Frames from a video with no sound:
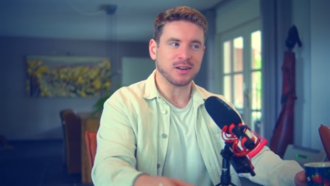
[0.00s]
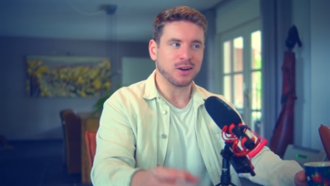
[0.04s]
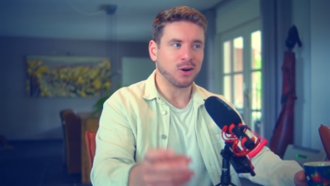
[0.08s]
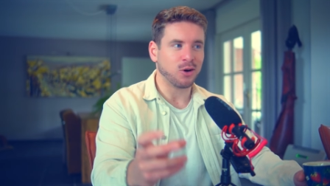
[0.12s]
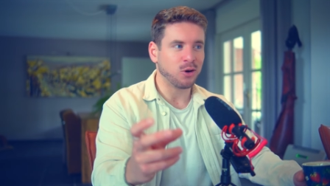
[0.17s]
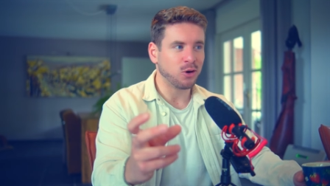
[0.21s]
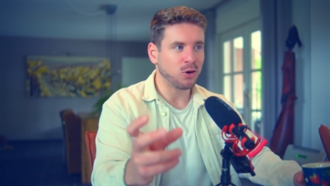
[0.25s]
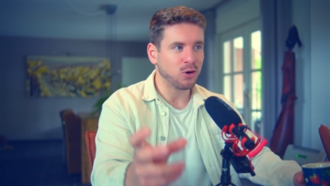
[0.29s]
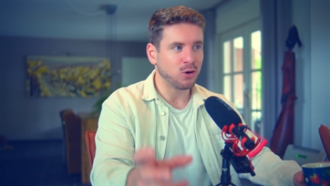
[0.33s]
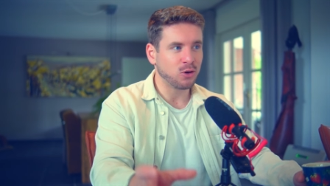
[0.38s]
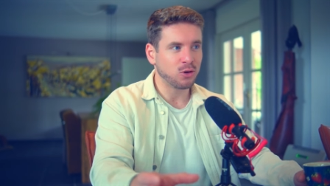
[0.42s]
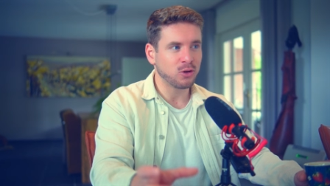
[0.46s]

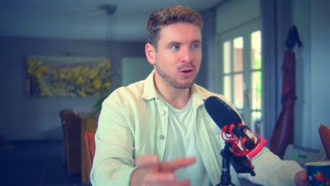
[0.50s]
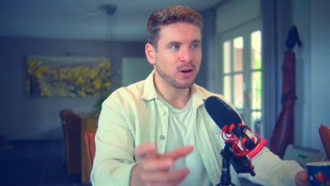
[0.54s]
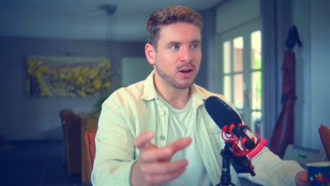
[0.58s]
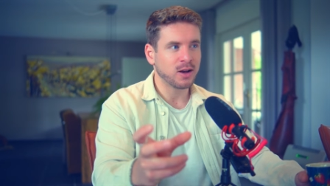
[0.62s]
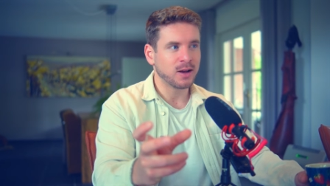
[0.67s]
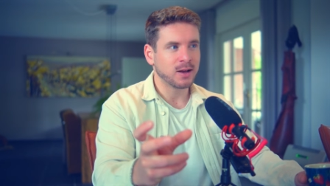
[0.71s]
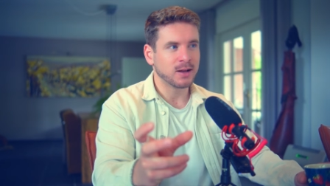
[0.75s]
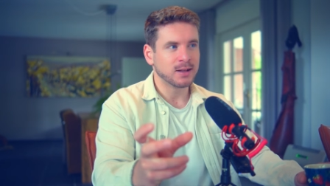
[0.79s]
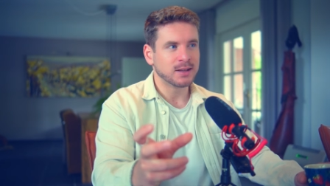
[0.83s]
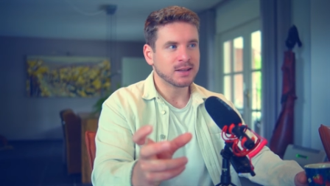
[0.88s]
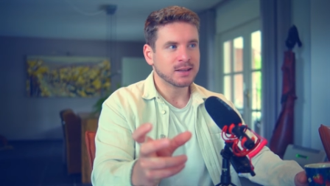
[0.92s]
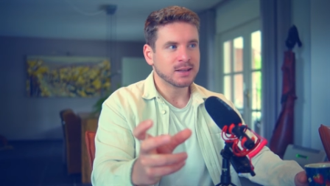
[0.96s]
All
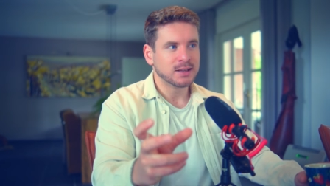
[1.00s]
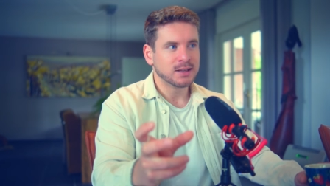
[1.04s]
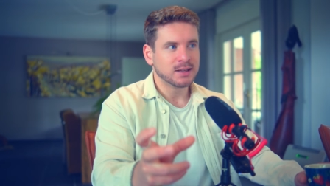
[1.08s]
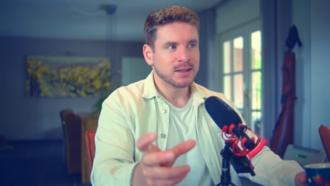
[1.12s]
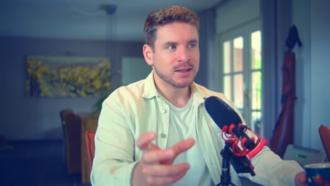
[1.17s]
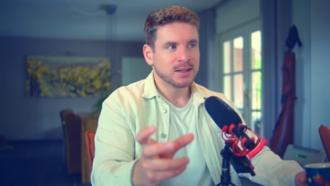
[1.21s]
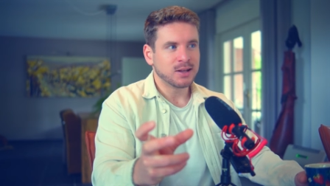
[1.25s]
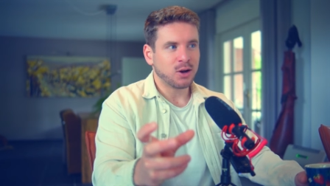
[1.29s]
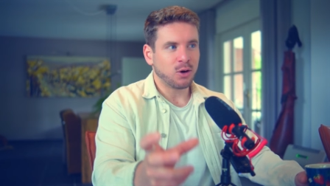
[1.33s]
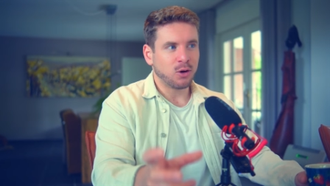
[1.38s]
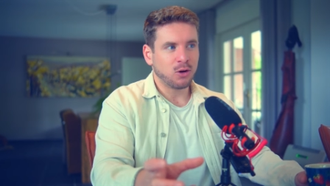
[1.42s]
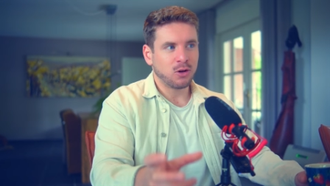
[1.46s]

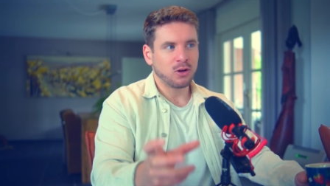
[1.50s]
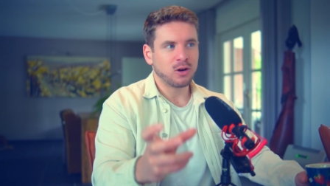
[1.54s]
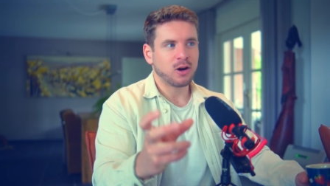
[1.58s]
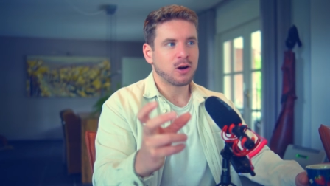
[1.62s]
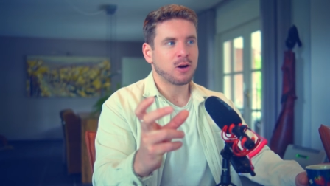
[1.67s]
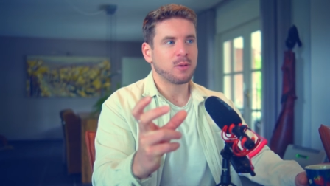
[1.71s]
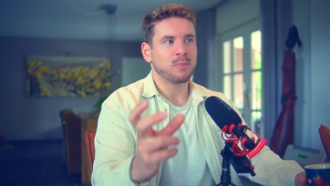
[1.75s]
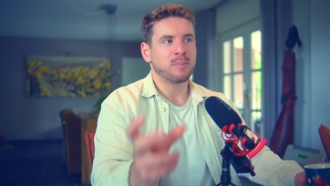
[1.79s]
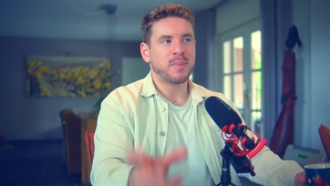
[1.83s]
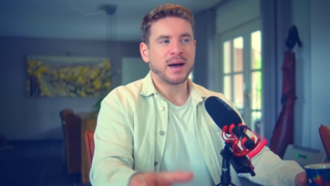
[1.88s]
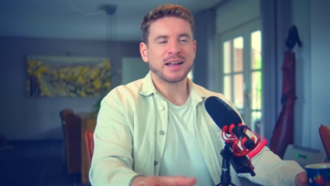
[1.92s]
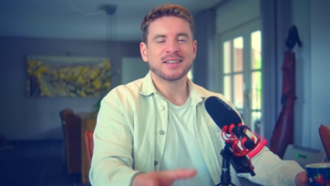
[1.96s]

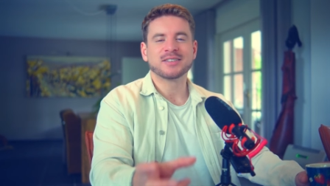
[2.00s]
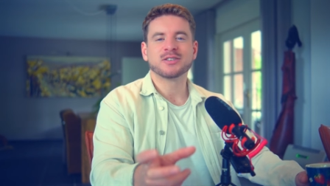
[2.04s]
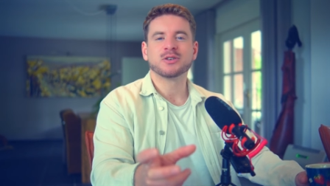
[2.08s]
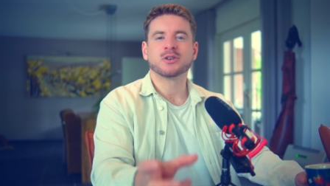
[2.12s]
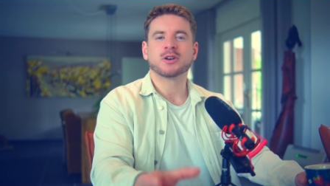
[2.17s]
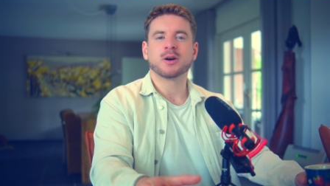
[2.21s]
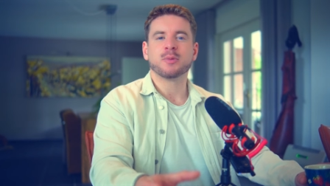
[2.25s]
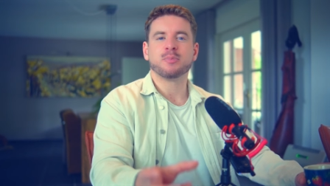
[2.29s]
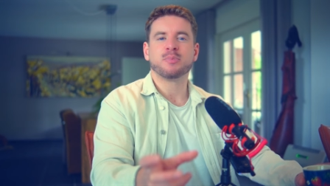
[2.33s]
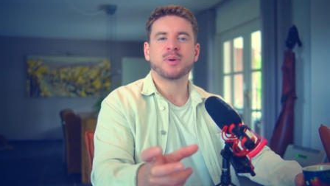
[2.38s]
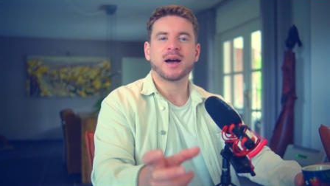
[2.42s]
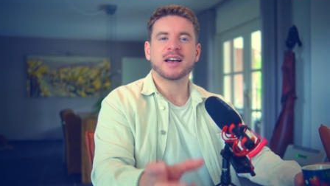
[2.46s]
our mental
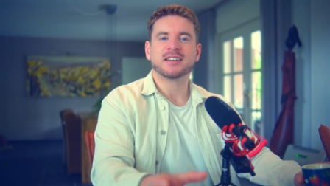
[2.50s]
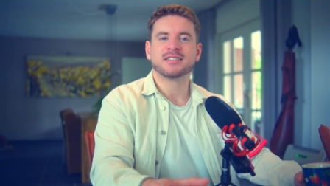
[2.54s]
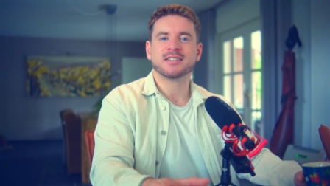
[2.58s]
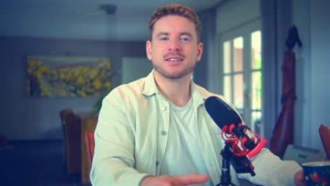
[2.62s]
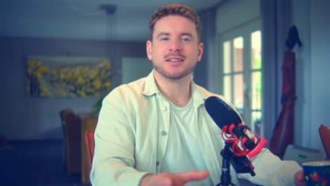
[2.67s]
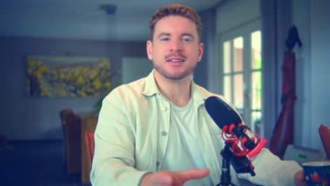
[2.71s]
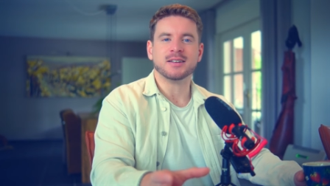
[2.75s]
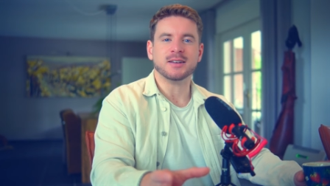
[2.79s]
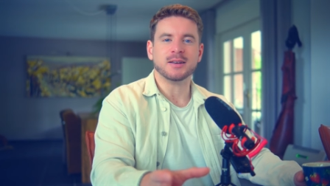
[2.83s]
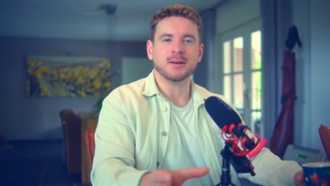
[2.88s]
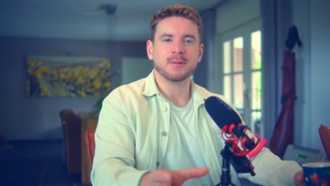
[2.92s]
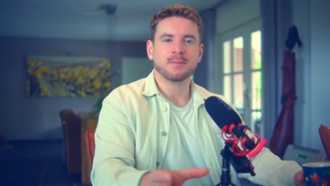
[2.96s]

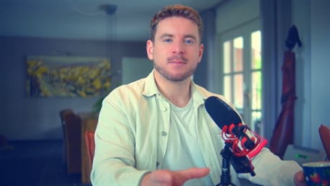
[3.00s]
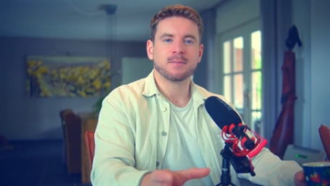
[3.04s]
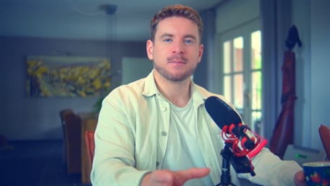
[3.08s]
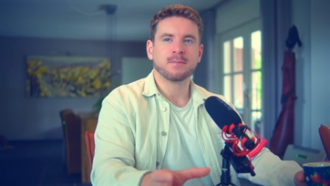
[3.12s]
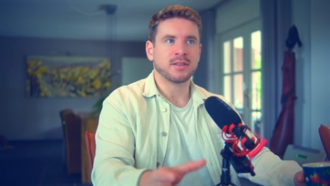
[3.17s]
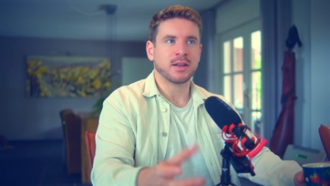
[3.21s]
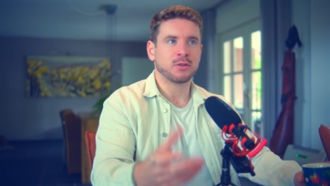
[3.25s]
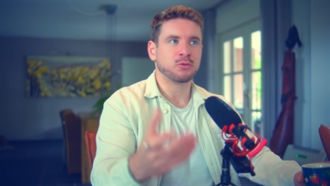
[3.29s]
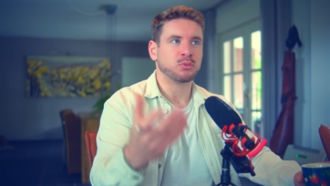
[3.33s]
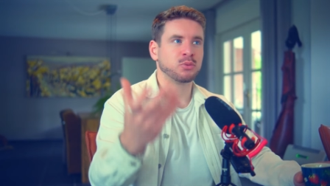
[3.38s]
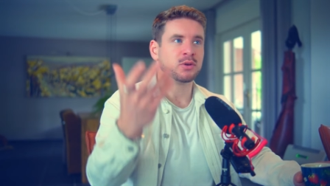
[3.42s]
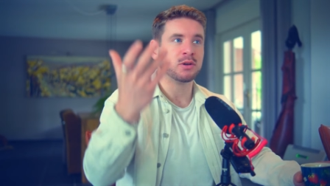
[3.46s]
capacity
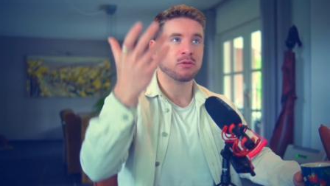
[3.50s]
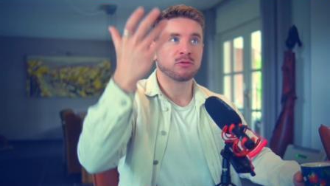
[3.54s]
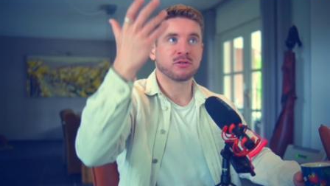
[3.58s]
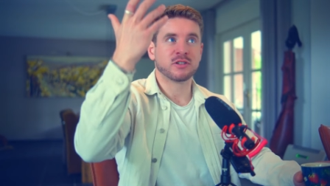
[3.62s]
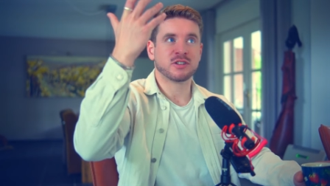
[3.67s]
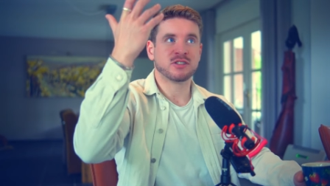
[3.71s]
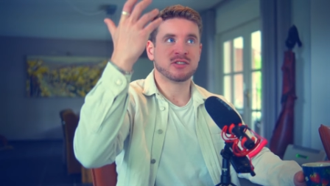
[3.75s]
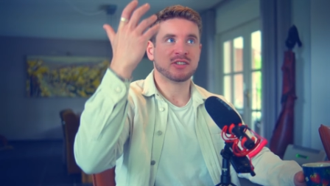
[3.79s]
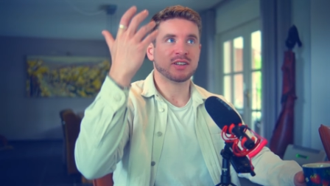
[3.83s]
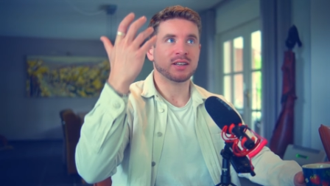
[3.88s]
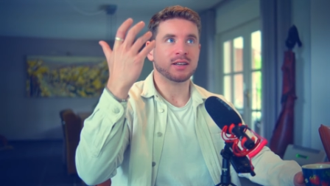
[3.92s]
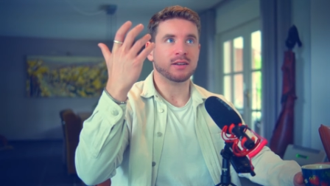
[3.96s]
that we
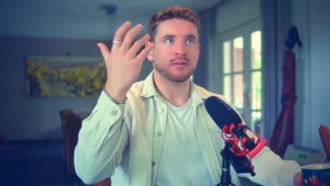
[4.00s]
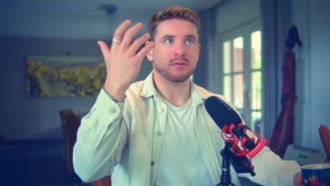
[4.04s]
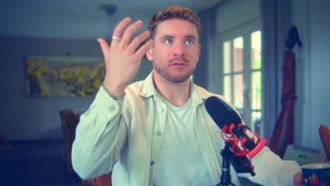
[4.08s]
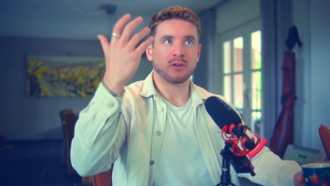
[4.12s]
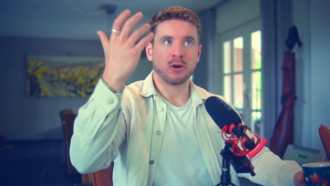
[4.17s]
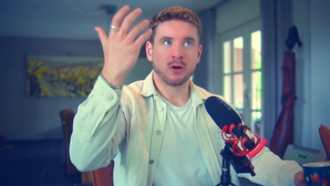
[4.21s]
receive,